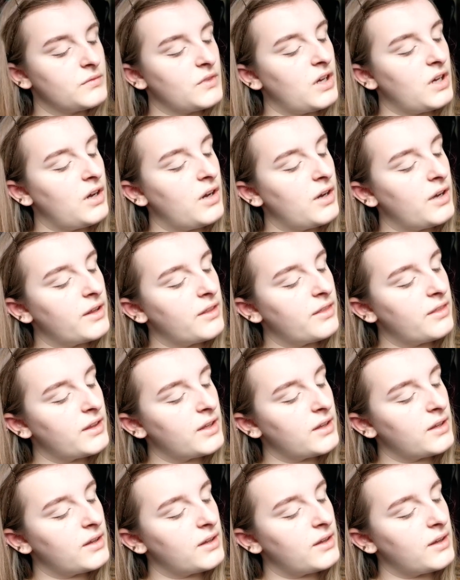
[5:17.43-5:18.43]
I
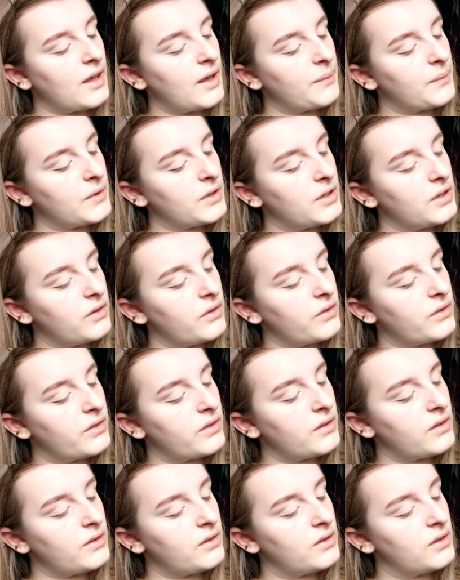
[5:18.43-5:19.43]
think, yeah, I'm going to use
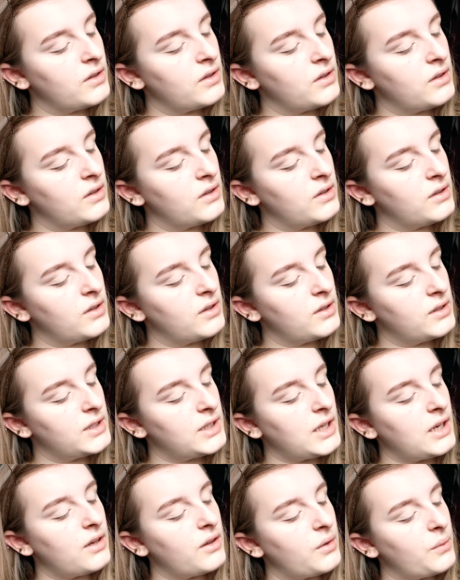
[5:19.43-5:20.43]
the
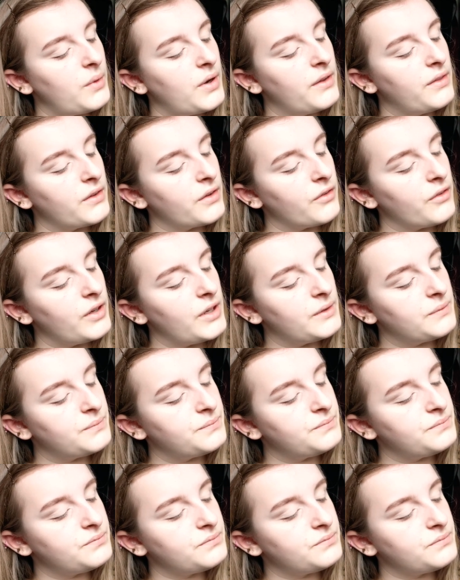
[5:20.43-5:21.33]
yellow, the white and the green.